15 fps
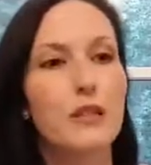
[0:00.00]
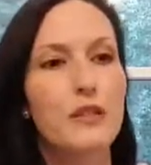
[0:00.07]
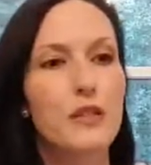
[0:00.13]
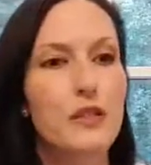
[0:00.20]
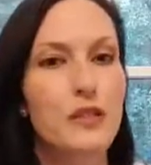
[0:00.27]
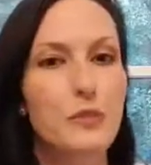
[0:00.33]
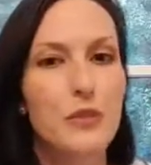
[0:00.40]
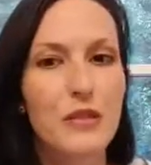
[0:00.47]
It's
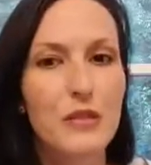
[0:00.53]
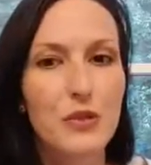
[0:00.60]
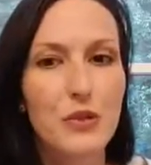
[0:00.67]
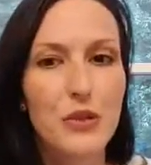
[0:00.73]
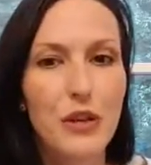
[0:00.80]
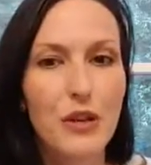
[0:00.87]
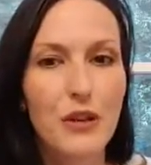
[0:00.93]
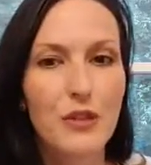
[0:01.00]
going to be this
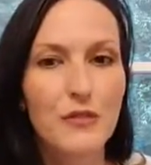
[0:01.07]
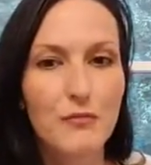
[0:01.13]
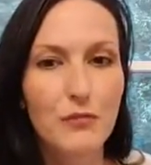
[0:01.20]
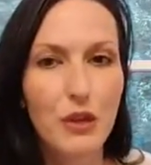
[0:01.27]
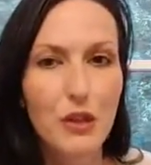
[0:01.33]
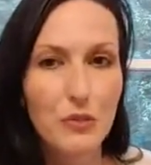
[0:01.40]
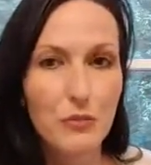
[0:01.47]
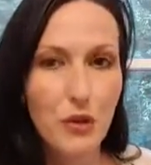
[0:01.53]
year,
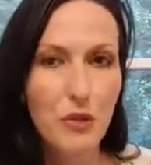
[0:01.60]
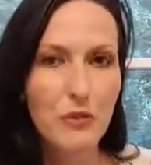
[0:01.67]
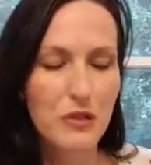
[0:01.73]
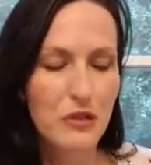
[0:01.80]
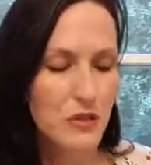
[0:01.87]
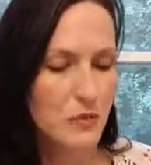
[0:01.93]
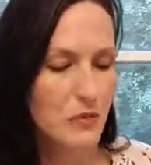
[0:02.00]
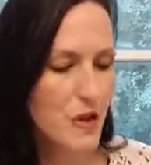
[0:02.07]
probably
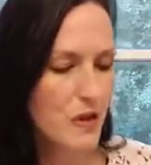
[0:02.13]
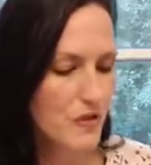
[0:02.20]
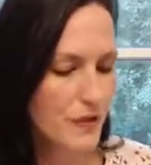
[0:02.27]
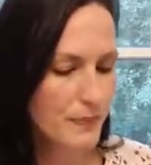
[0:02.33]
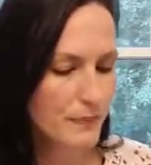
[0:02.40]
this month.